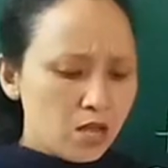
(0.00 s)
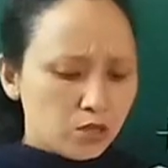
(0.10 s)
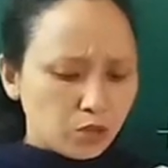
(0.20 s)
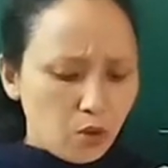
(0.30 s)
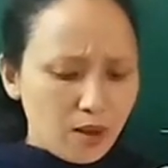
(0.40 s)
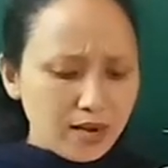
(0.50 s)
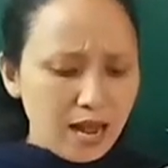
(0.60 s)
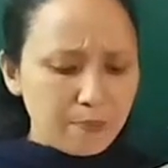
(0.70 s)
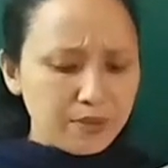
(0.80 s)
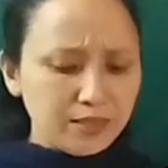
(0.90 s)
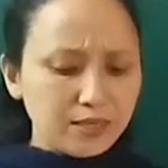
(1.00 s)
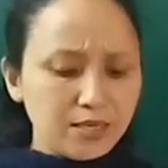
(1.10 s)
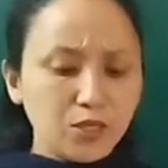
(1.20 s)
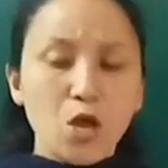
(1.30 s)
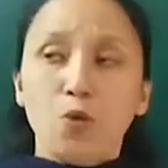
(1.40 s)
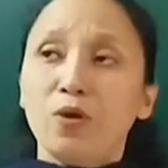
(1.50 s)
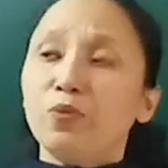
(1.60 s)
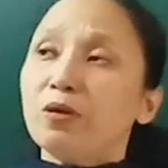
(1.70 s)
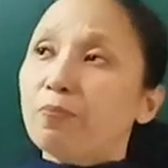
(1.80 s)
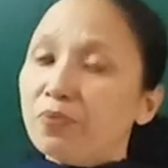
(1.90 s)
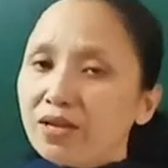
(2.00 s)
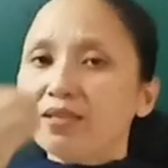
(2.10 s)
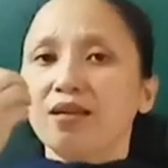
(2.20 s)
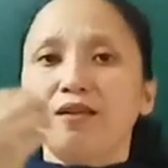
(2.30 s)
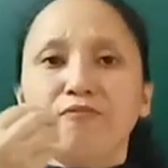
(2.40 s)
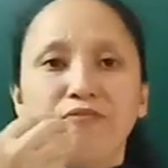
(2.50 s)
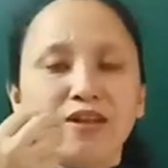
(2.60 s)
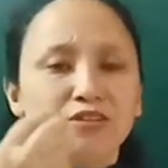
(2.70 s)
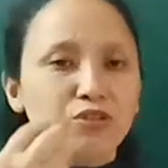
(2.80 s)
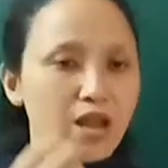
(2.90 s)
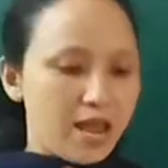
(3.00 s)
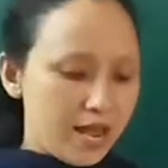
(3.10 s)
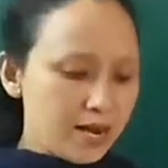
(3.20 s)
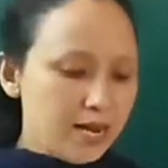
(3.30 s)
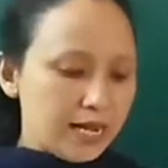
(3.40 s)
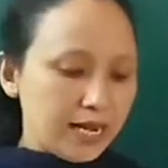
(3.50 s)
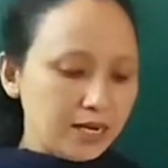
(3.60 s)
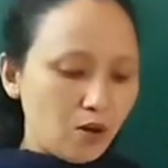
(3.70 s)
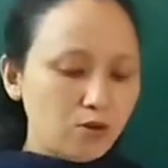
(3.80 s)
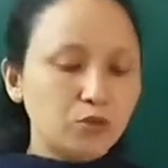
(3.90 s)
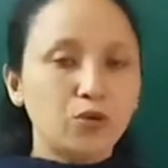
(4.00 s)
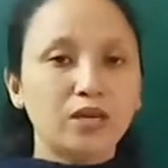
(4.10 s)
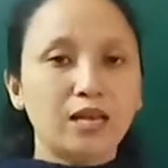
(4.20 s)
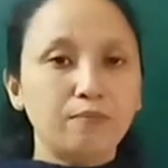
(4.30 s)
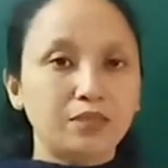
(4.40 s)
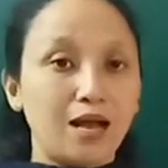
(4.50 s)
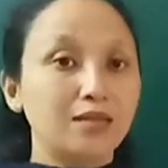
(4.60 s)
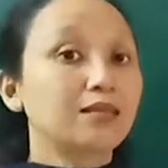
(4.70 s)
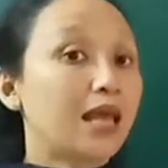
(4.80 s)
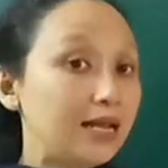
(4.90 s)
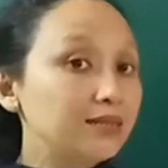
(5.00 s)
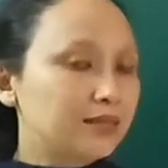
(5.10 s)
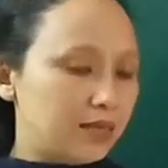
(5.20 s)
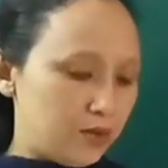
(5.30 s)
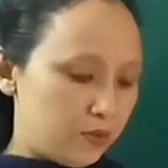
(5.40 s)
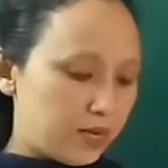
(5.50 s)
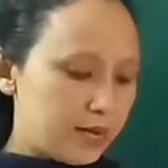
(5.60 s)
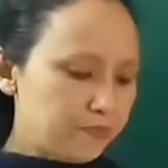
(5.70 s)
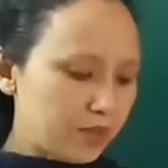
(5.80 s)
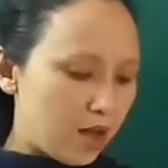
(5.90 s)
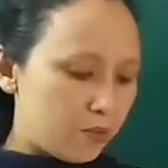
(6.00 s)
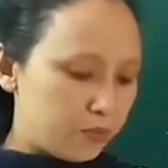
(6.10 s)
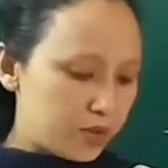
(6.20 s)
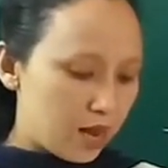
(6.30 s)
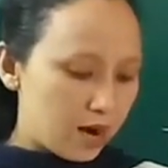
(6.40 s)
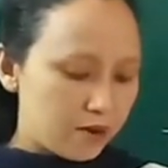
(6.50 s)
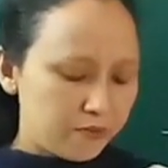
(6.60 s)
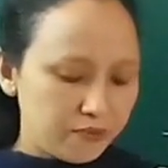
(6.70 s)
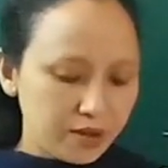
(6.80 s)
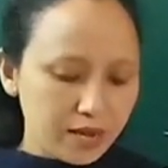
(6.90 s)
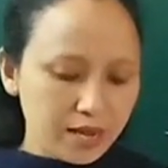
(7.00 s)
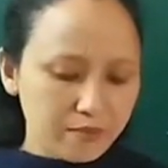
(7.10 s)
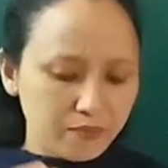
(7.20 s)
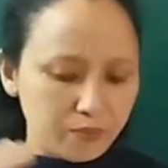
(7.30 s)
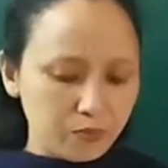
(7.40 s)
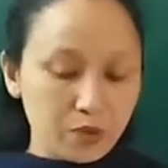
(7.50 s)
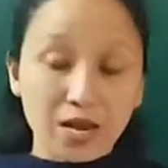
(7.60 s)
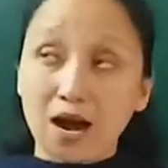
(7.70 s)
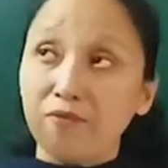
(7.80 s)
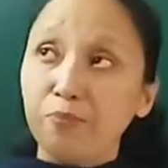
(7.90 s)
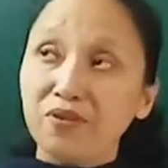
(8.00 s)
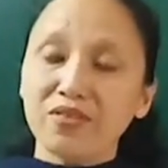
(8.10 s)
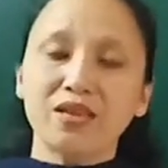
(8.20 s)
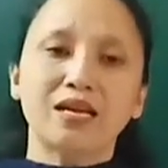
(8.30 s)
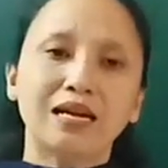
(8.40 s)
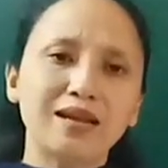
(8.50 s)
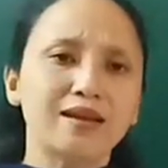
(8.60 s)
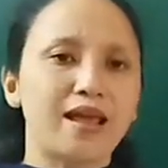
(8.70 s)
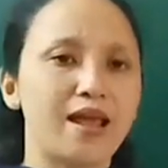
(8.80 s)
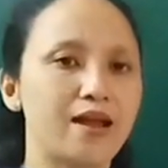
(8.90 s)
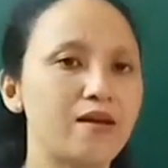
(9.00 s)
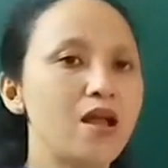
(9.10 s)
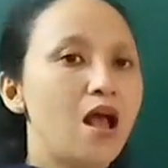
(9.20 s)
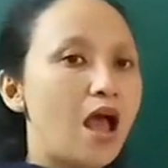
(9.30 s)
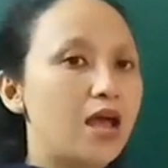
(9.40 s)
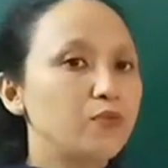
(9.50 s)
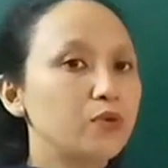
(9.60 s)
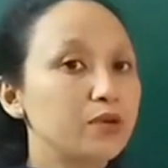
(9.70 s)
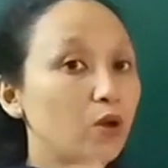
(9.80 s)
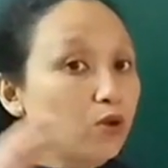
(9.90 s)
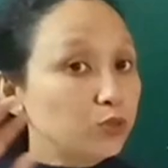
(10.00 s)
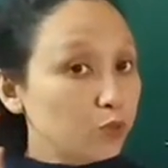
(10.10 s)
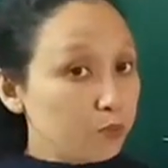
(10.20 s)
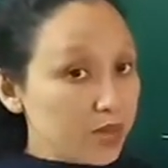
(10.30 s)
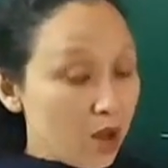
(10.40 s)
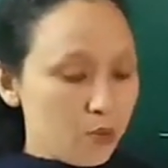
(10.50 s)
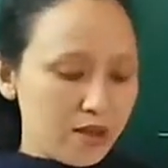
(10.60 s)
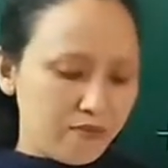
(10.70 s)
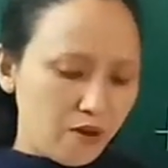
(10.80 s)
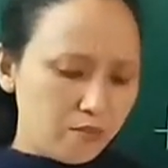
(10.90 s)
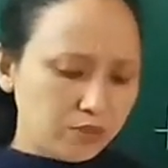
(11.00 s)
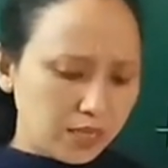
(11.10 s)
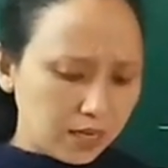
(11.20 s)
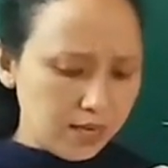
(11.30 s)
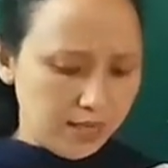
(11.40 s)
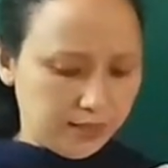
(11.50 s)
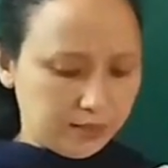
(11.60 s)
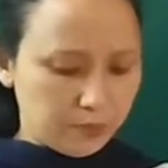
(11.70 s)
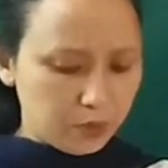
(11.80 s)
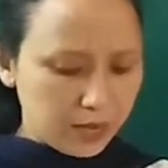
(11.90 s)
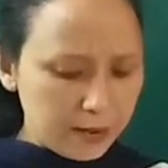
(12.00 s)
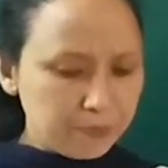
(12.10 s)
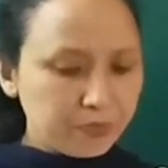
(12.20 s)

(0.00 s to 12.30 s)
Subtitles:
So what happens is when we breathe in fresh air, it also keeps us healthy. Okay, we are free, we are breathing clean air, and we will also be away from sickness. Okay,